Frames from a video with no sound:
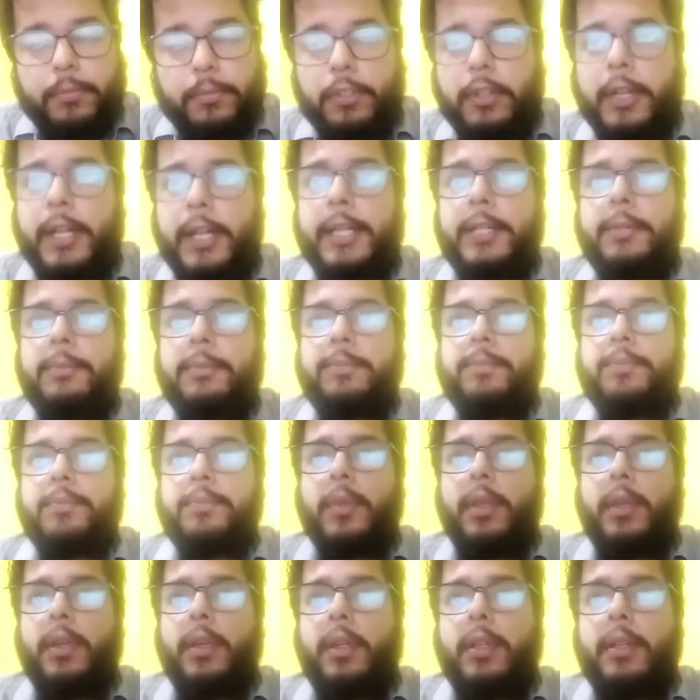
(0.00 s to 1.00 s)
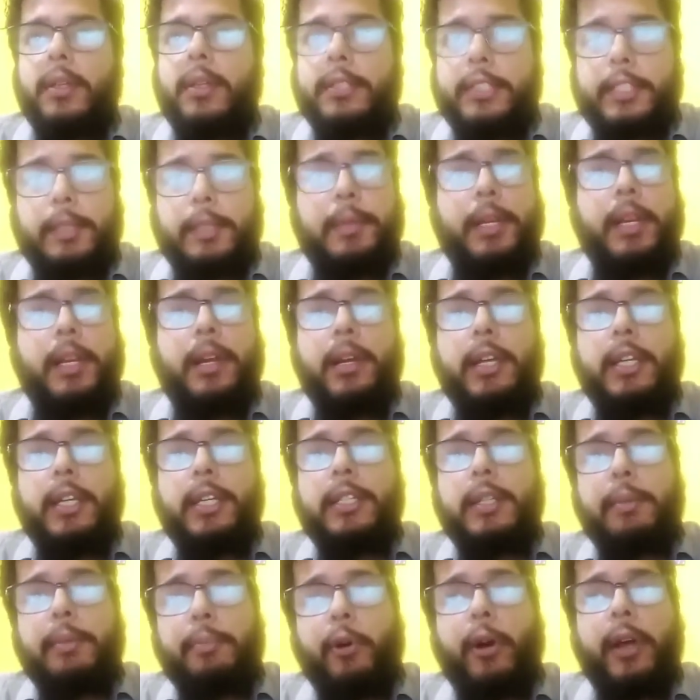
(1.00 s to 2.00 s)
Right.
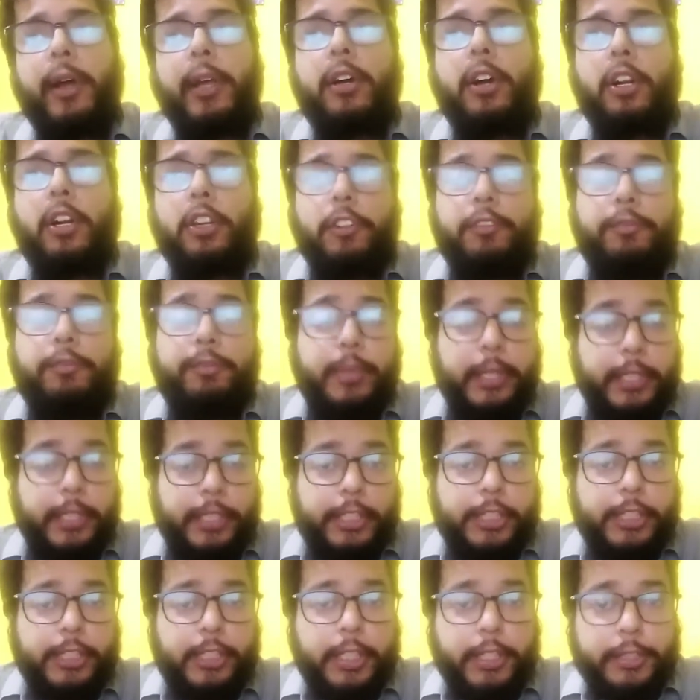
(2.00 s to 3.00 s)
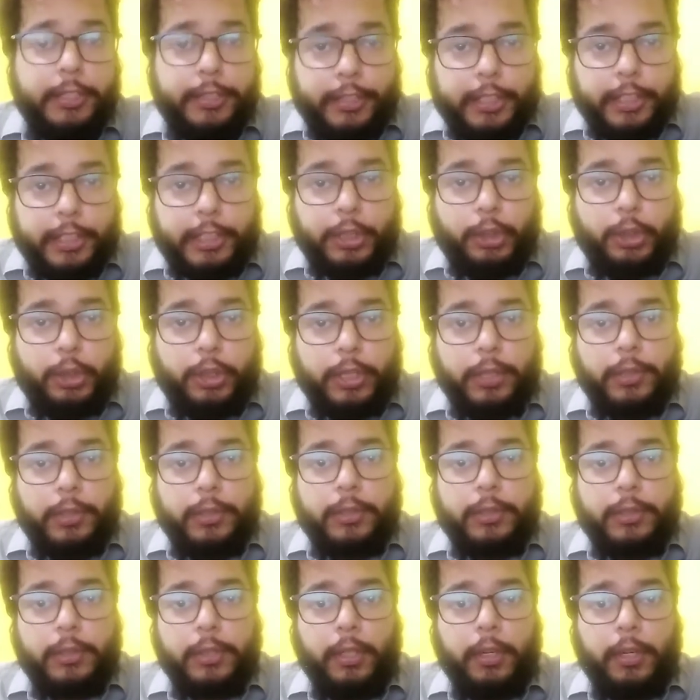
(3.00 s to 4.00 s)
Similarly, the boycott of British
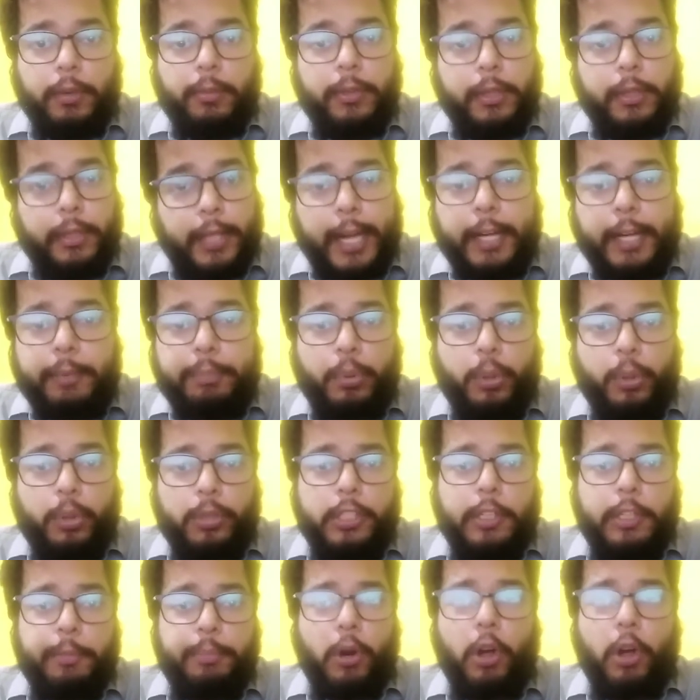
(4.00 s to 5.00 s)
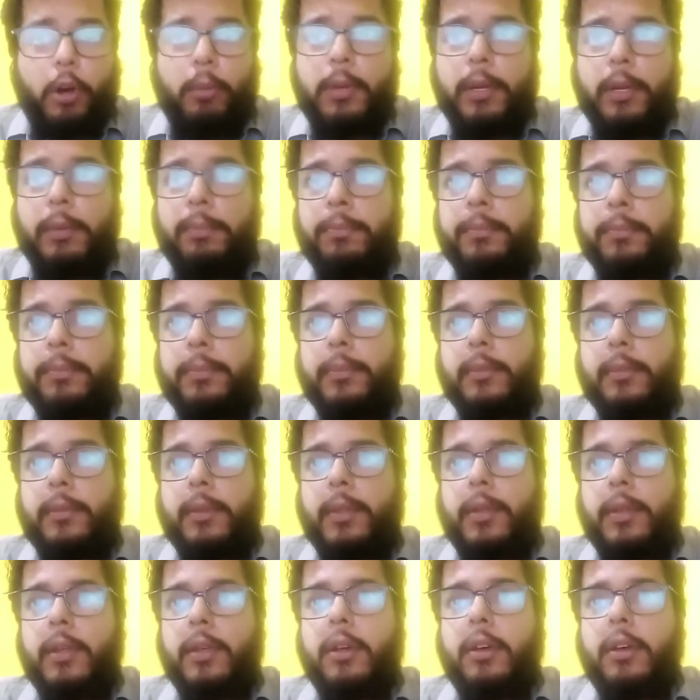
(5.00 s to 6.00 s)
institutions, that posed a problem.
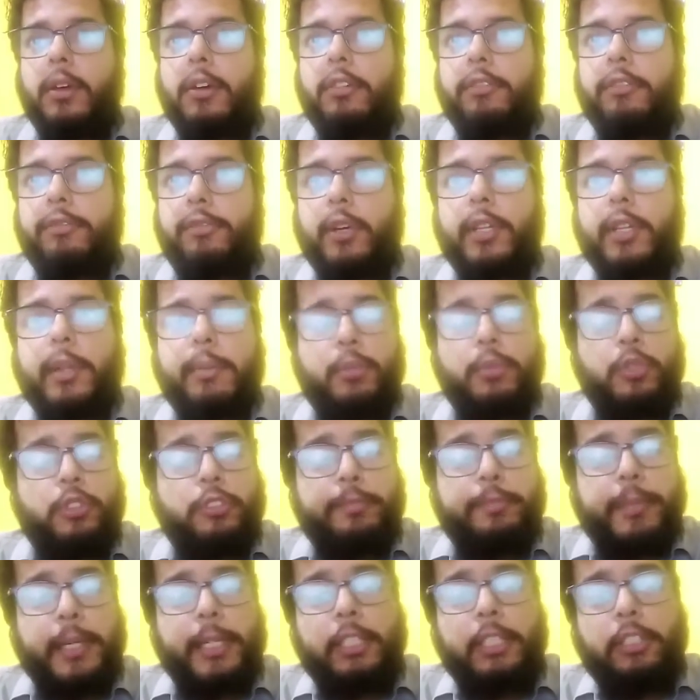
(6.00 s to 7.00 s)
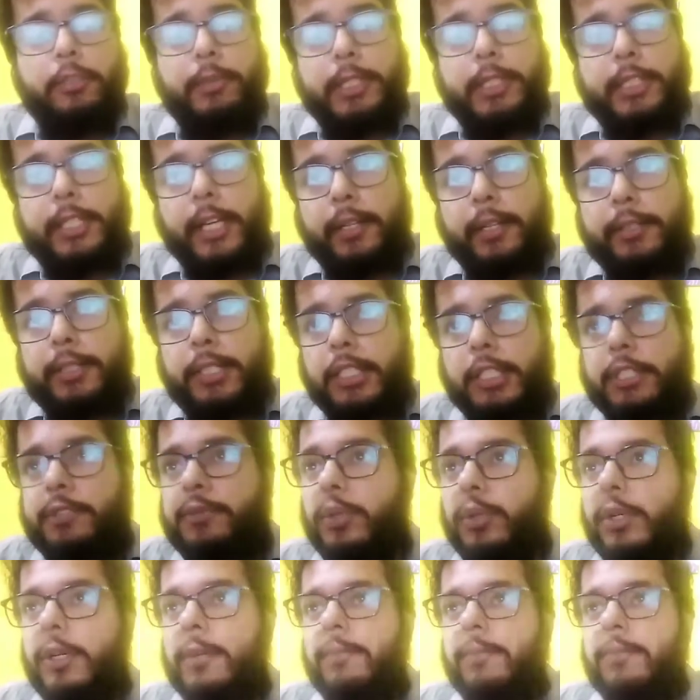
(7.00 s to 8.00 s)
For the movement to be
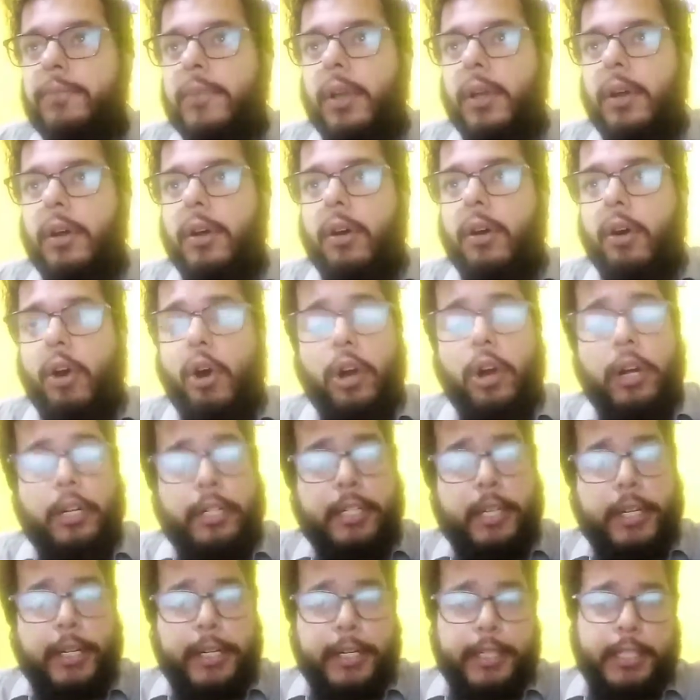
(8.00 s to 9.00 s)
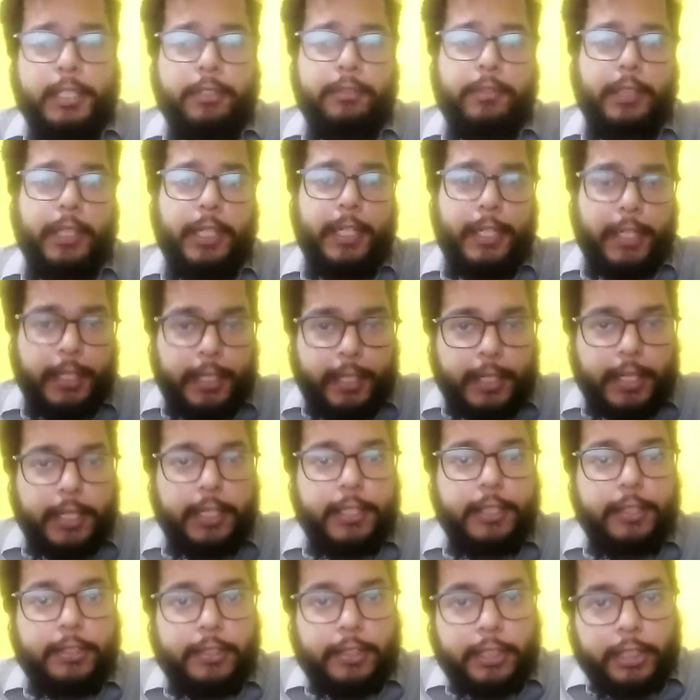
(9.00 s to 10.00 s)
successful, alternative
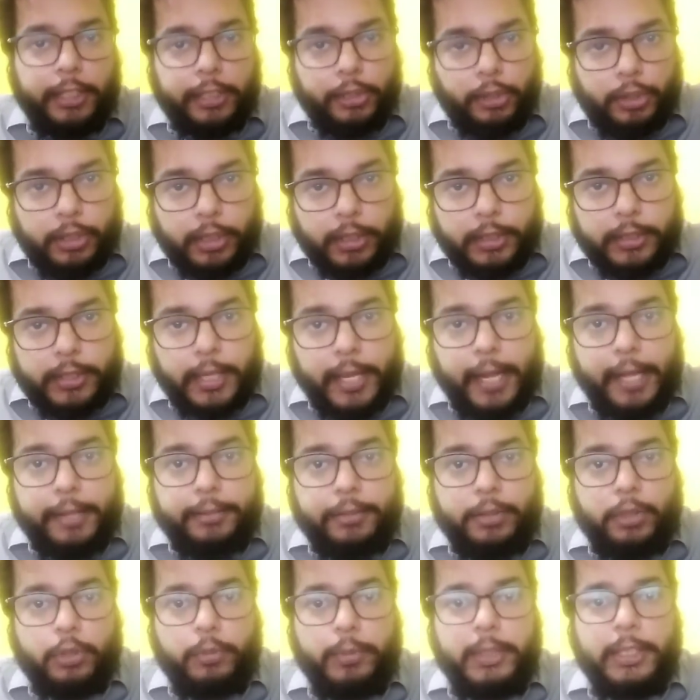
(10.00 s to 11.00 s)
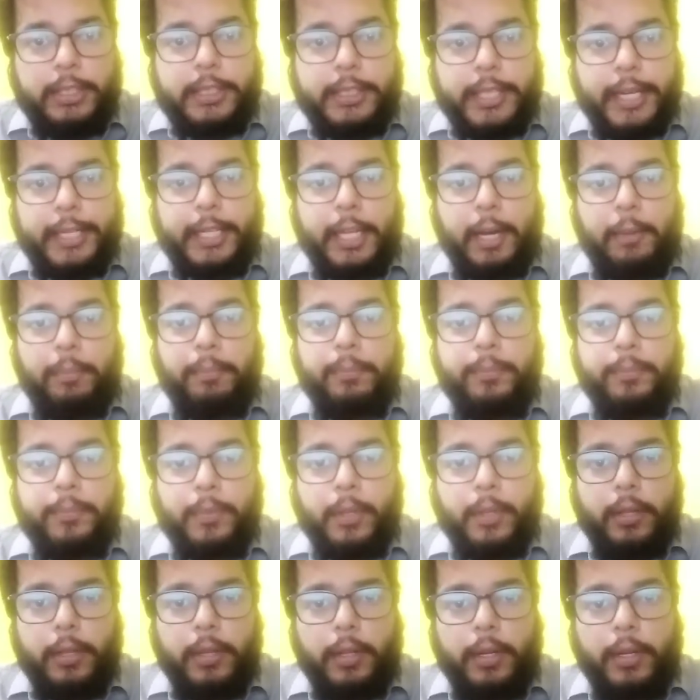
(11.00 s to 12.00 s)
Indian institutions have to be set up,
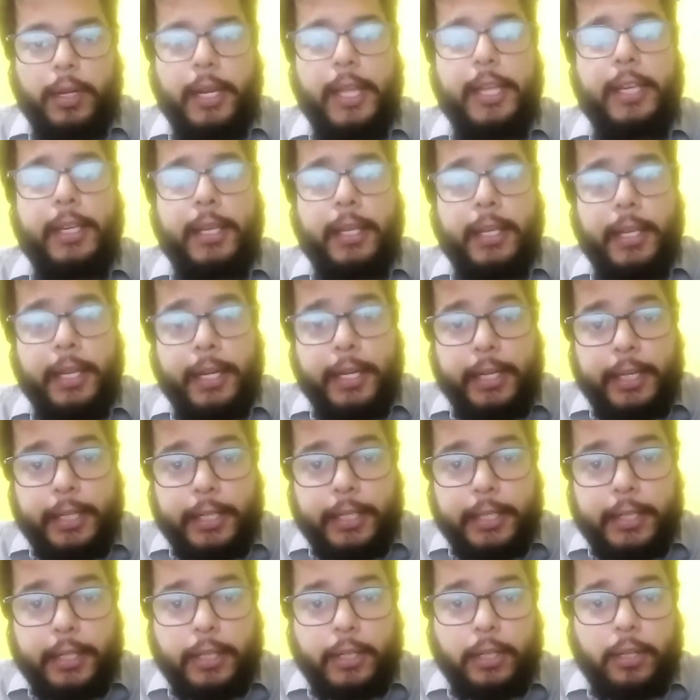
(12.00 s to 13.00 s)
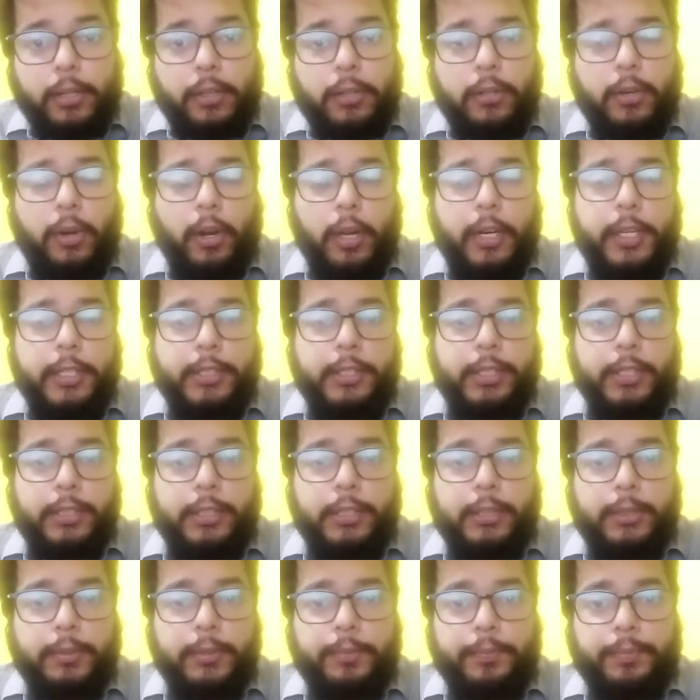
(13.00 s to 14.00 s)
like Indian
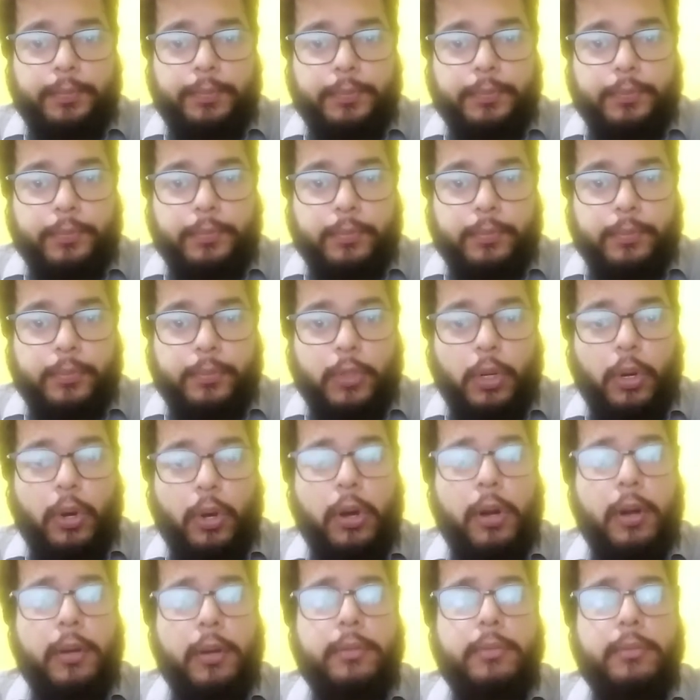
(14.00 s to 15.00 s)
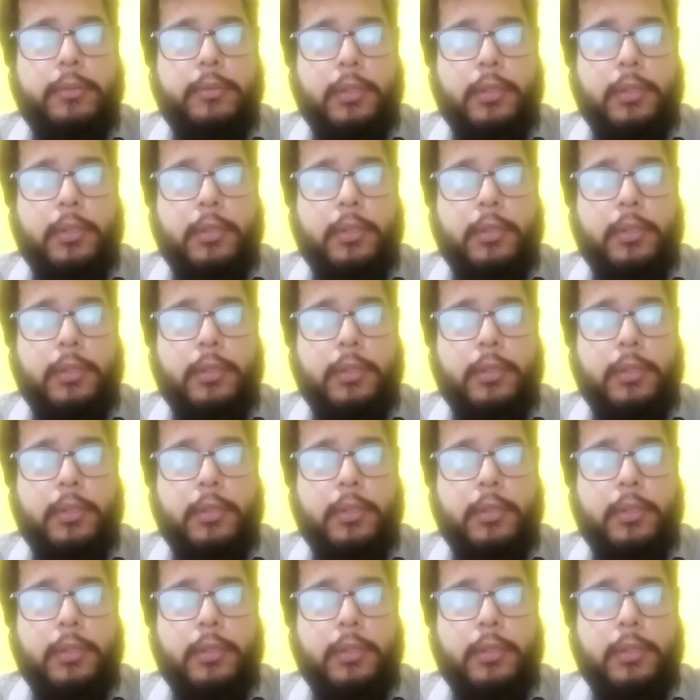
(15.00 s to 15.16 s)
colleges or